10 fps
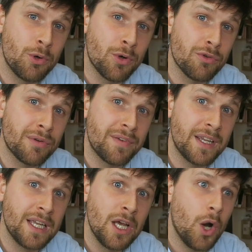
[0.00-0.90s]

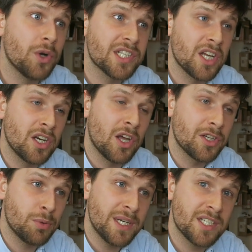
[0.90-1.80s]
pornography on a site
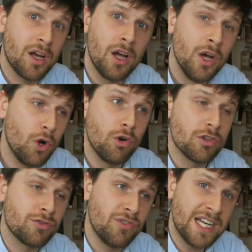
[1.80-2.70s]
like Twitter or
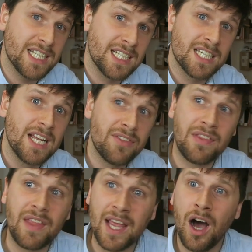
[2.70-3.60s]
on Reddit
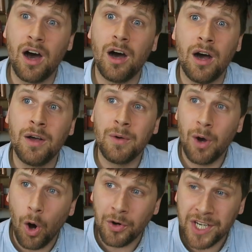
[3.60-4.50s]
than they are
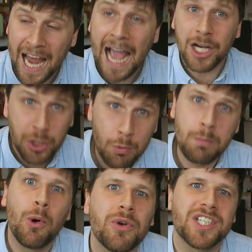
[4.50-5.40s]
on an actual
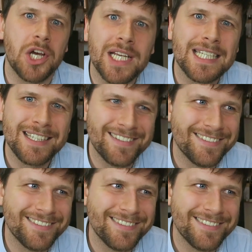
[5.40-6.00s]
porn site.